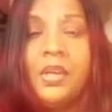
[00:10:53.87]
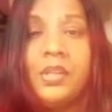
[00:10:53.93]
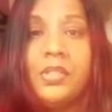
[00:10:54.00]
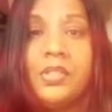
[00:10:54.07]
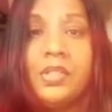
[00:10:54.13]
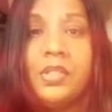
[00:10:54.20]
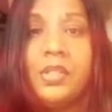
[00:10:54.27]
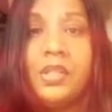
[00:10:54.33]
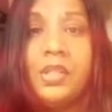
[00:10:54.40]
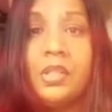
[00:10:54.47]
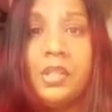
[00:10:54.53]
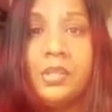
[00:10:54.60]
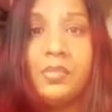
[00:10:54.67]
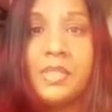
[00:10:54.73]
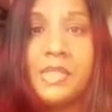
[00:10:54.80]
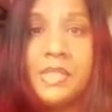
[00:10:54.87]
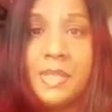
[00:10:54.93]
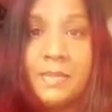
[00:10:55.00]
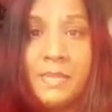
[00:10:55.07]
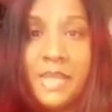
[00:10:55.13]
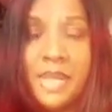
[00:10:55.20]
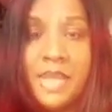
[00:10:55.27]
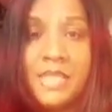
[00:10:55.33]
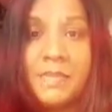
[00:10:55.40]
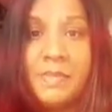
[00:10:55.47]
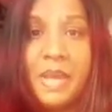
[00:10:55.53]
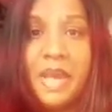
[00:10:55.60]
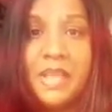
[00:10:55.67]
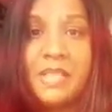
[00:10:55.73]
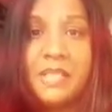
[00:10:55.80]
to learn when somebody has
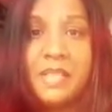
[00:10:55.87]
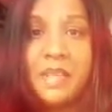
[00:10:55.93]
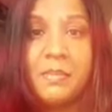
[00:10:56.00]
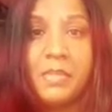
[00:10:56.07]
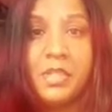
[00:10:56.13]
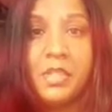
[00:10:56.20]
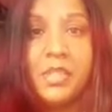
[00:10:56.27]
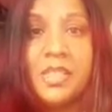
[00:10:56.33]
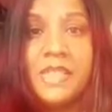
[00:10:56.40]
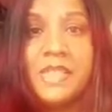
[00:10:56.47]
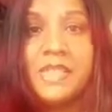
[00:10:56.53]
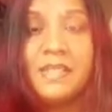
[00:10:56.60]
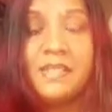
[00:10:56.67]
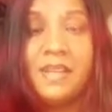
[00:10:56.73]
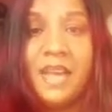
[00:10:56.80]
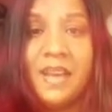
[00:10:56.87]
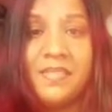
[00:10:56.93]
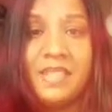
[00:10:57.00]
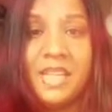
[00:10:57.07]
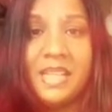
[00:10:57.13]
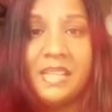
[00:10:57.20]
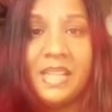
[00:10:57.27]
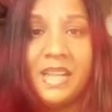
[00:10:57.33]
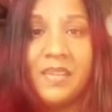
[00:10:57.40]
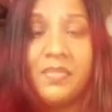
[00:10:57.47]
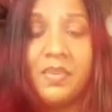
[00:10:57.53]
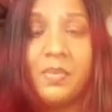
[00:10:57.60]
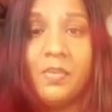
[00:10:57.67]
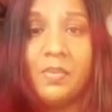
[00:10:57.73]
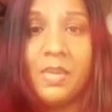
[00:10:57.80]
passed on, but you could still have that life
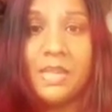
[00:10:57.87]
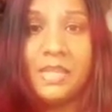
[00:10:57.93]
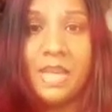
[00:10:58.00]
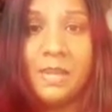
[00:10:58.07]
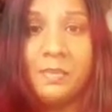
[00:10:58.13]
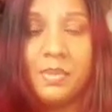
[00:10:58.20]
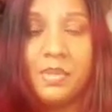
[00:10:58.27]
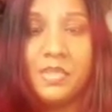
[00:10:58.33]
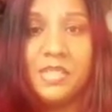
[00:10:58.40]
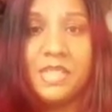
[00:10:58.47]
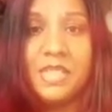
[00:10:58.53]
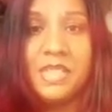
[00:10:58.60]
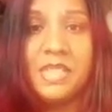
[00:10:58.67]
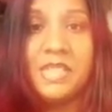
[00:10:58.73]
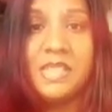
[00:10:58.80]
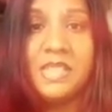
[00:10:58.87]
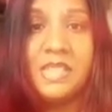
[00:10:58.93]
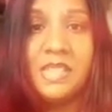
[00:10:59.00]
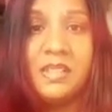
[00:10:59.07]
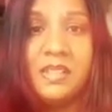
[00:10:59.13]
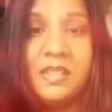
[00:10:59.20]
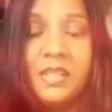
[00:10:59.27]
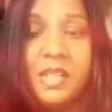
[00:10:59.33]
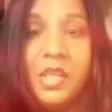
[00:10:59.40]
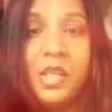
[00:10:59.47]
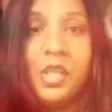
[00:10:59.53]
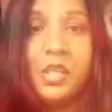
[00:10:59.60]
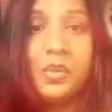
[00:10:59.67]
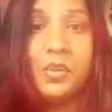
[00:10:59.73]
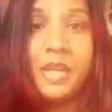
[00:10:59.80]
with that person and still
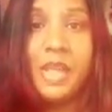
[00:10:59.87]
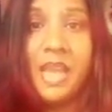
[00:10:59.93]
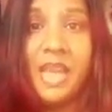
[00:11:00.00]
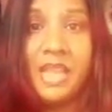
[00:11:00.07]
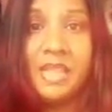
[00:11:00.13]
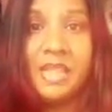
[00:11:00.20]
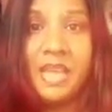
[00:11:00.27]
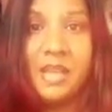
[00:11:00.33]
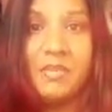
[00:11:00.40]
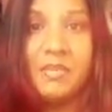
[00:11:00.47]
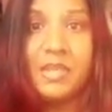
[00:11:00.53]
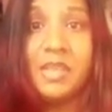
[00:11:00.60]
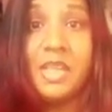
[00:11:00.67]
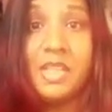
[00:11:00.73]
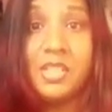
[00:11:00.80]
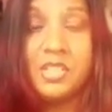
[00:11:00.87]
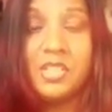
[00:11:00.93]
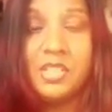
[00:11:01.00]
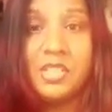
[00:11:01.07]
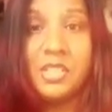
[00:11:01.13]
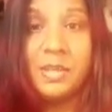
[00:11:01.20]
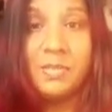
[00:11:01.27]
create that relationship